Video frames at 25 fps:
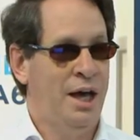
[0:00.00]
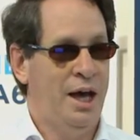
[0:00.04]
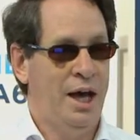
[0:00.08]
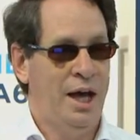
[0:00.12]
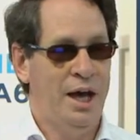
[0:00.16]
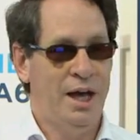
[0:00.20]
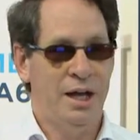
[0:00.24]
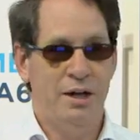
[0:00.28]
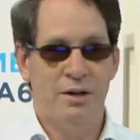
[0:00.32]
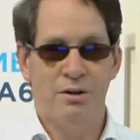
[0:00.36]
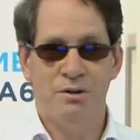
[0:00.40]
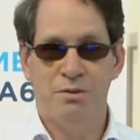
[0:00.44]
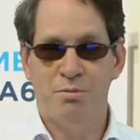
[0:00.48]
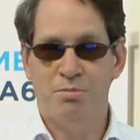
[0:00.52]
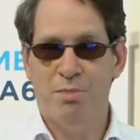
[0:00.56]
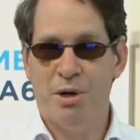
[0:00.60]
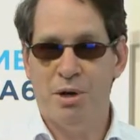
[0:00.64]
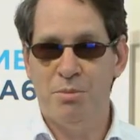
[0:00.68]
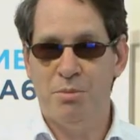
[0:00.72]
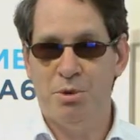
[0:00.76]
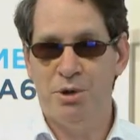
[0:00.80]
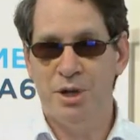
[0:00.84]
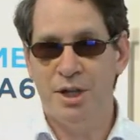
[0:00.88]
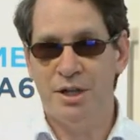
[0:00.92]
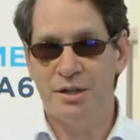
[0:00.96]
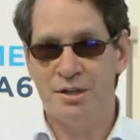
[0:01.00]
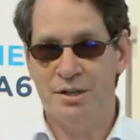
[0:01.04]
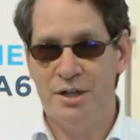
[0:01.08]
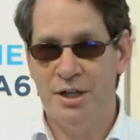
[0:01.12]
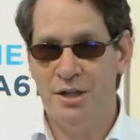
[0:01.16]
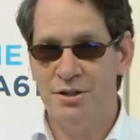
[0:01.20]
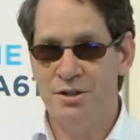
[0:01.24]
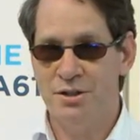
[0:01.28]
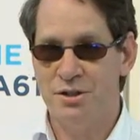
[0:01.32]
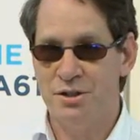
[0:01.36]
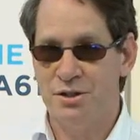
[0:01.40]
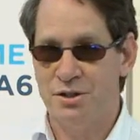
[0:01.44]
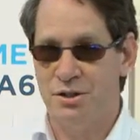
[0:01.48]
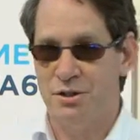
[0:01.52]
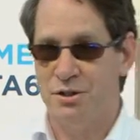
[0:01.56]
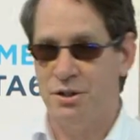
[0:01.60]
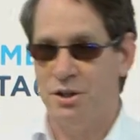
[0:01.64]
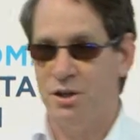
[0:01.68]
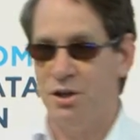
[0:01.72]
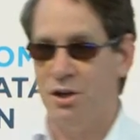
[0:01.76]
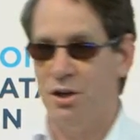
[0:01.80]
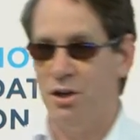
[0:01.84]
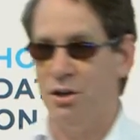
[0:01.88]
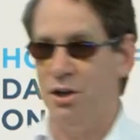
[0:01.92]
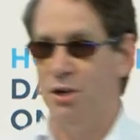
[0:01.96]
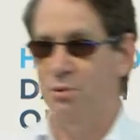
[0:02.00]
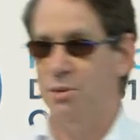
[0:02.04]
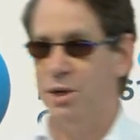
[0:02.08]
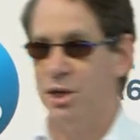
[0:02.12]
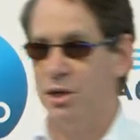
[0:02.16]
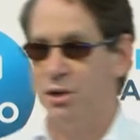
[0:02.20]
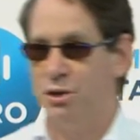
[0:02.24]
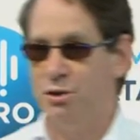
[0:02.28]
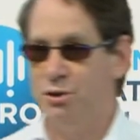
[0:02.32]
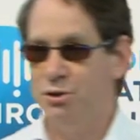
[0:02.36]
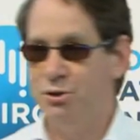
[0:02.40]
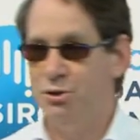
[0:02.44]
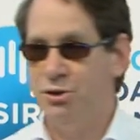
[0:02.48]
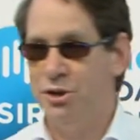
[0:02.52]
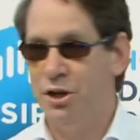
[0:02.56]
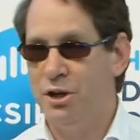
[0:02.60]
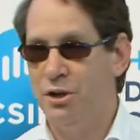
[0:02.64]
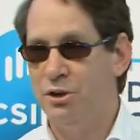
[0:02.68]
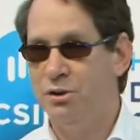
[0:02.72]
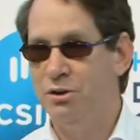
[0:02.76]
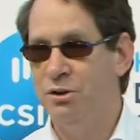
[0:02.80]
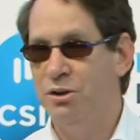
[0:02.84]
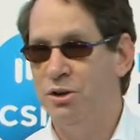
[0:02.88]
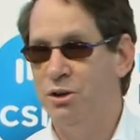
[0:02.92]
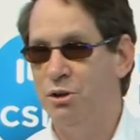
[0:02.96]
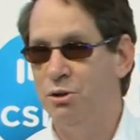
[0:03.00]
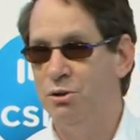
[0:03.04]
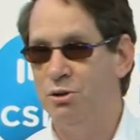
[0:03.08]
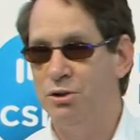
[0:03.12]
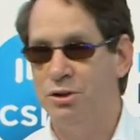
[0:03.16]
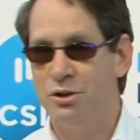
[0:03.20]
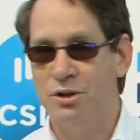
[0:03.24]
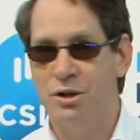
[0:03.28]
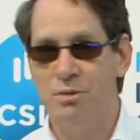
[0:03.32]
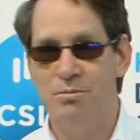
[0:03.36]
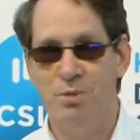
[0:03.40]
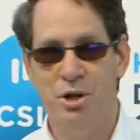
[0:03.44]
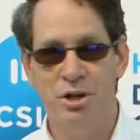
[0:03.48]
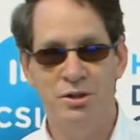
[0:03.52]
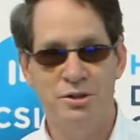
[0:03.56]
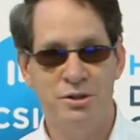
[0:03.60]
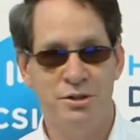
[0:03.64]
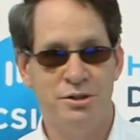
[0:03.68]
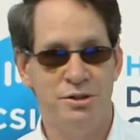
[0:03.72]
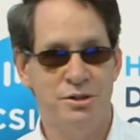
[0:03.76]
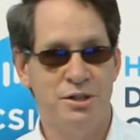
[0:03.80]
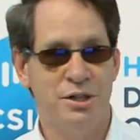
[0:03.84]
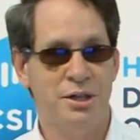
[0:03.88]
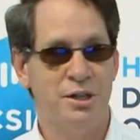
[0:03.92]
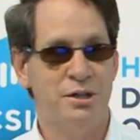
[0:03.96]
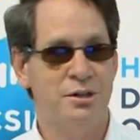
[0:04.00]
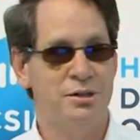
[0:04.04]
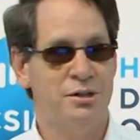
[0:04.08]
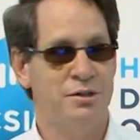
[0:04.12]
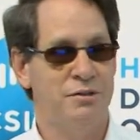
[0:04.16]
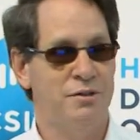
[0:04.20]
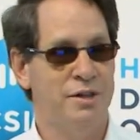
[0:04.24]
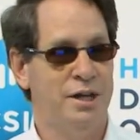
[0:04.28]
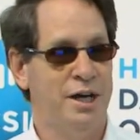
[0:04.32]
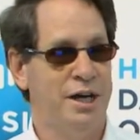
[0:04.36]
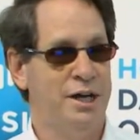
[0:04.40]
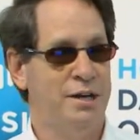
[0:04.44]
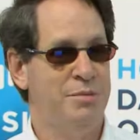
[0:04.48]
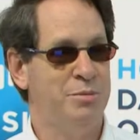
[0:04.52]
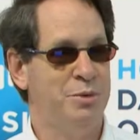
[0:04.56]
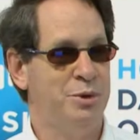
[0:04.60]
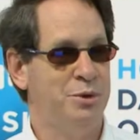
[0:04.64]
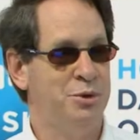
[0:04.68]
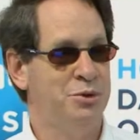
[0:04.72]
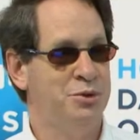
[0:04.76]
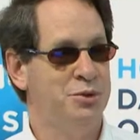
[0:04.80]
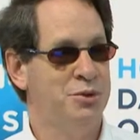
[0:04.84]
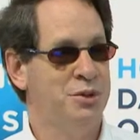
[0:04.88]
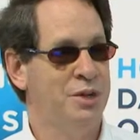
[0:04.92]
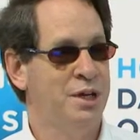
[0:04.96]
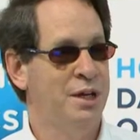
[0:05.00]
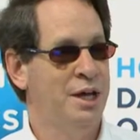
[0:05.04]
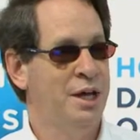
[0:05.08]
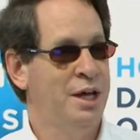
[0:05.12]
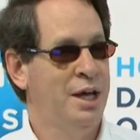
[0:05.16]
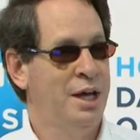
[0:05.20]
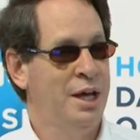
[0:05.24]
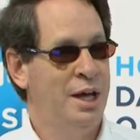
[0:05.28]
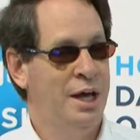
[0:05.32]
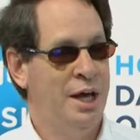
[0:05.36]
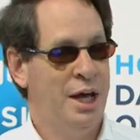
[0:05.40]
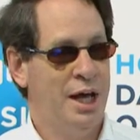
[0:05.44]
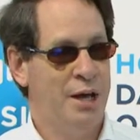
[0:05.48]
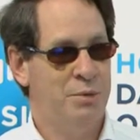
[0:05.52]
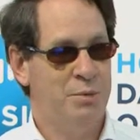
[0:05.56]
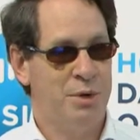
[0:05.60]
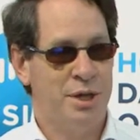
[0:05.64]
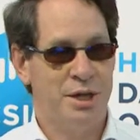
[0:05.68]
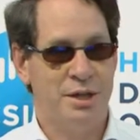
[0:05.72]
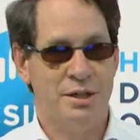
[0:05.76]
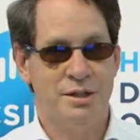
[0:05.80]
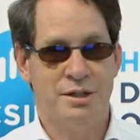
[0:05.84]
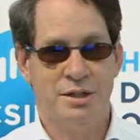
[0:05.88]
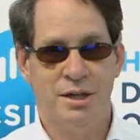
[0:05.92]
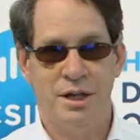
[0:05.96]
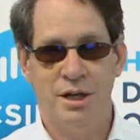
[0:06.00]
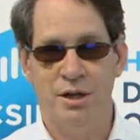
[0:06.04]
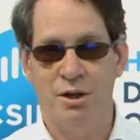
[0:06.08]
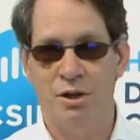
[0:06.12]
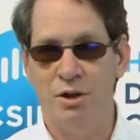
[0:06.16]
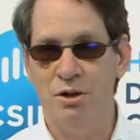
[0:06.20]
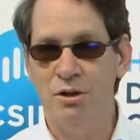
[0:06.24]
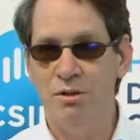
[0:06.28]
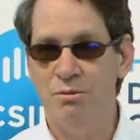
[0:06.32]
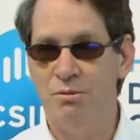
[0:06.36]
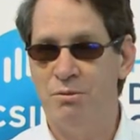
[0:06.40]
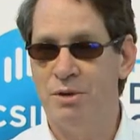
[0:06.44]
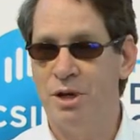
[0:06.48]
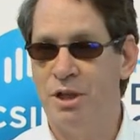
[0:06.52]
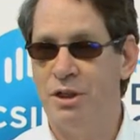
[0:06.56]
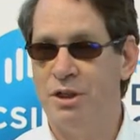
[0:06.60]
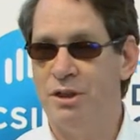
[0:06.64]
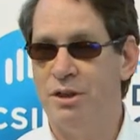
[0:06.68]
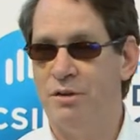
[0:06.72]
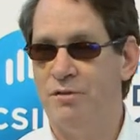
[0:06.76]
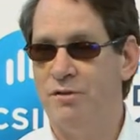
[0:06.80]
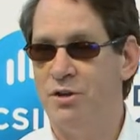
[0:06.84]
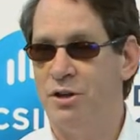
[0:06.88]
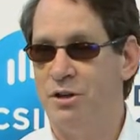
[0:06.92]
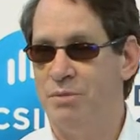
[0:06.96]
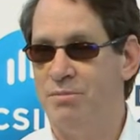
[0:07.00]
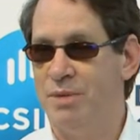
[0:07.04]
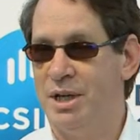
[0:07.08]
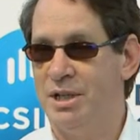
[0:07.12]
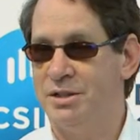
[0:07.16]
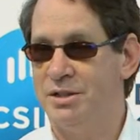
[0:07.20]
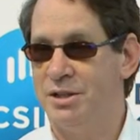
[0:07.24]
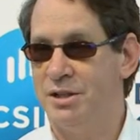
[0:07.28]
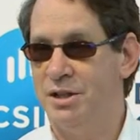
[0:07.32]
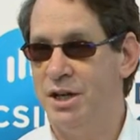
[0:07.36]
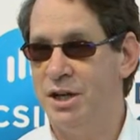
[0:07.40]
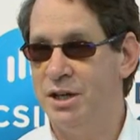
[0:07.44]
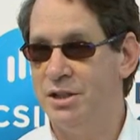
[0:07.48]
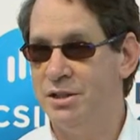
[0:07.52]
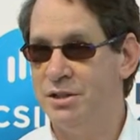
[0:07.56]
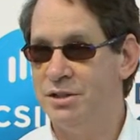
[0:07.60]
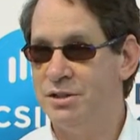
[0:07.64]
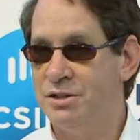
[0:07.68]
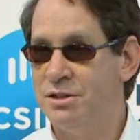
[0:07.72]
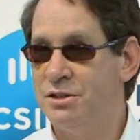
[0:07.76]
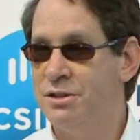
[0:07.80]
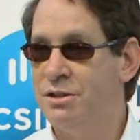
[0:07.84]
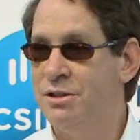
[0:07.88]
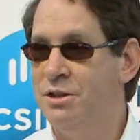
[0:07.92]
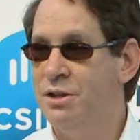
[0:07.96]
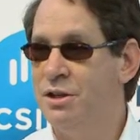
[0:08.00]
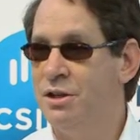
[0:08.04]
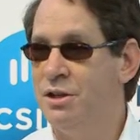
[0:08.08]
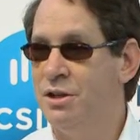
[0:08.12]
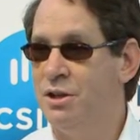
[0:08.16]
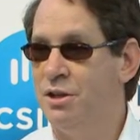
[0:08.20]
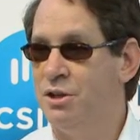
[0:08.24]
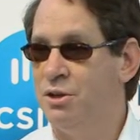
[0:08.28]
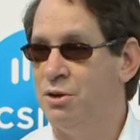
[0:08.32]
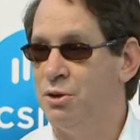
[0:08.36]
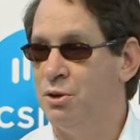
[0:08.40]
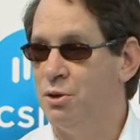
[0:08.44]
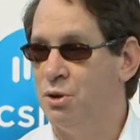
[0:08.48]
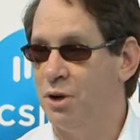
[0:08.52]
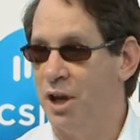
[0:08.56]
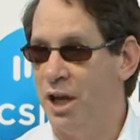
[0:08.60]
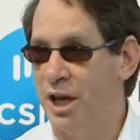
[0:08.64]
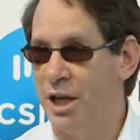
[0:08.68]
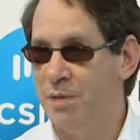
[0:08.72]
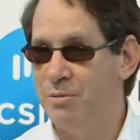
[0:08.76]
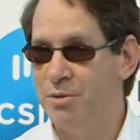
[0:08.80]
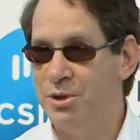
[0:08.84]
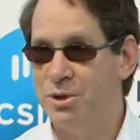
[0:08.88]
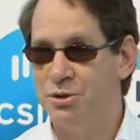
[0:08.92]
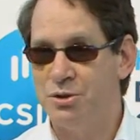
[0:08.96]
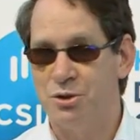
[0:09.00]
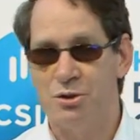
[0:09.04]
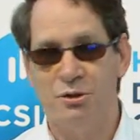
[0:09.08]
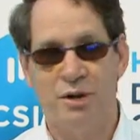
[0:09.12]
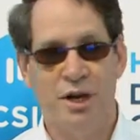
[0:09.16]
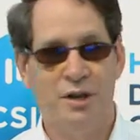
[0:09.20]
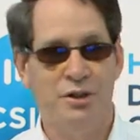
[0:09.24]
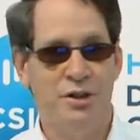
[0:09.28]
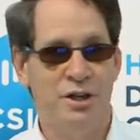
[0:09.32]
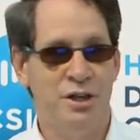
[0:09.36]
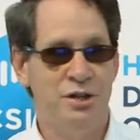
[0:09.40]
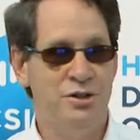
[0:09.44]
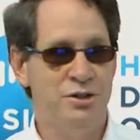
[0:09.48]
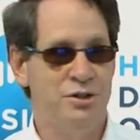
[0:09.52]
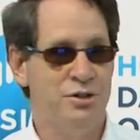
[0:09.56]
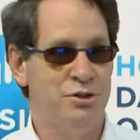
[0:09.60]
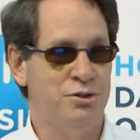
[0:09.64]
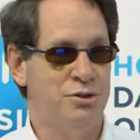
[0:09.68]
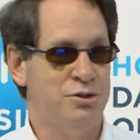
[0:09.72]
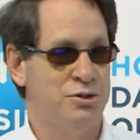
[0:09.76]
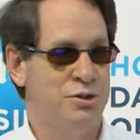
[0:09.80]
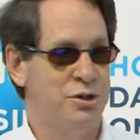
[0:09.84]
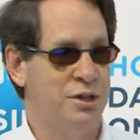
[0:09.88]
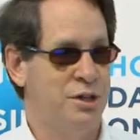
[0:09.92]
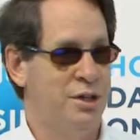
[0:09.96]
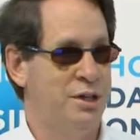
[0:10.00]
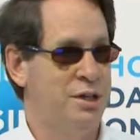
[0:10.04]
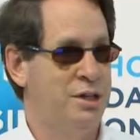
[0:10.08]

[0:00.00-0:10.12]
And by putting sensors on the collar, we can also look at the motion signature of the animals, and we can tell whether they've got mastitis or lameness or other issues.